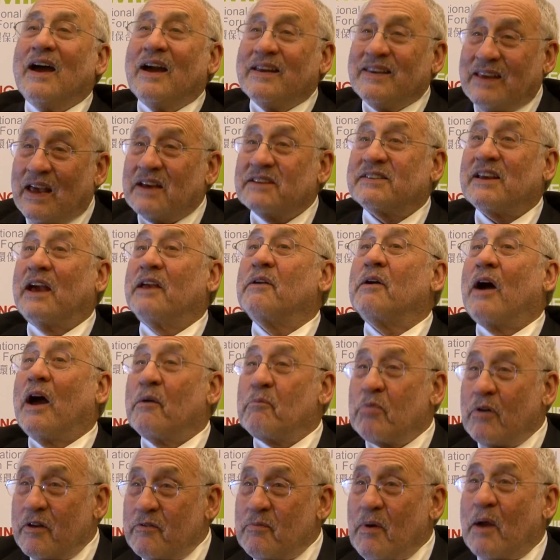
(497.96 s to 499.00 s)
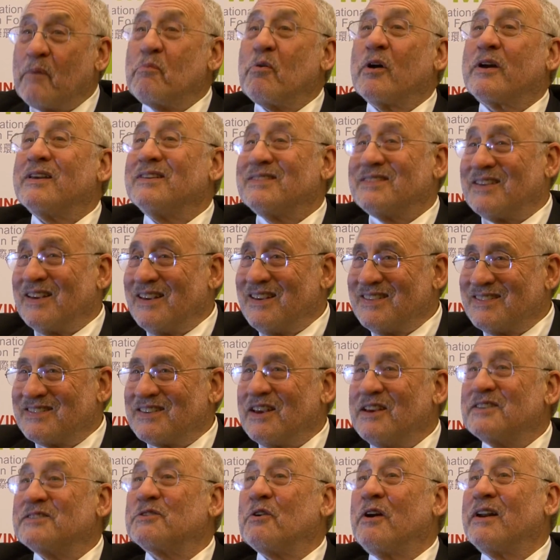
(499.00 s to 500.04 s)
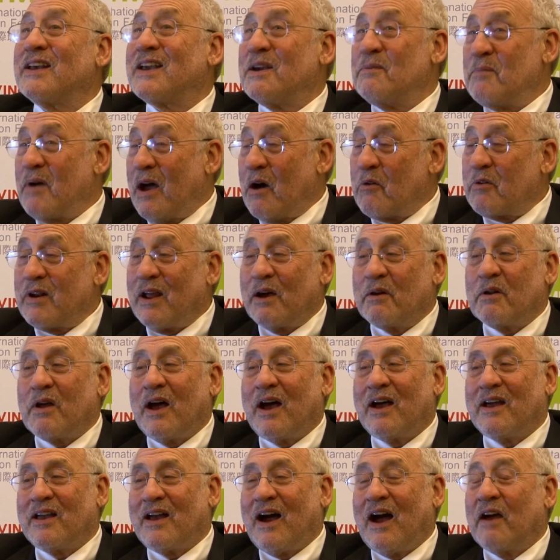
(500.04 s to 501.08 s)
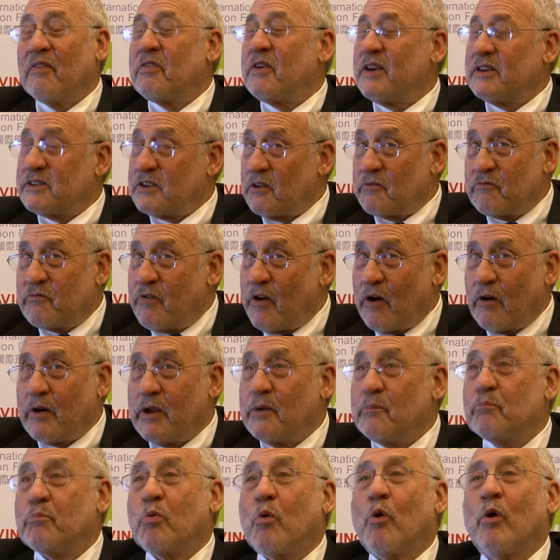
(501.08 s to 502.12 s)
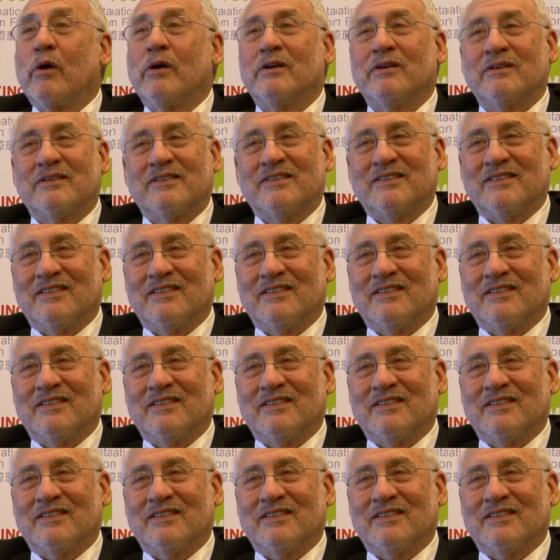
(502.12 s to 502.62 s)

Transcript: Yes, I believe my book is going to come out. I think it's a very important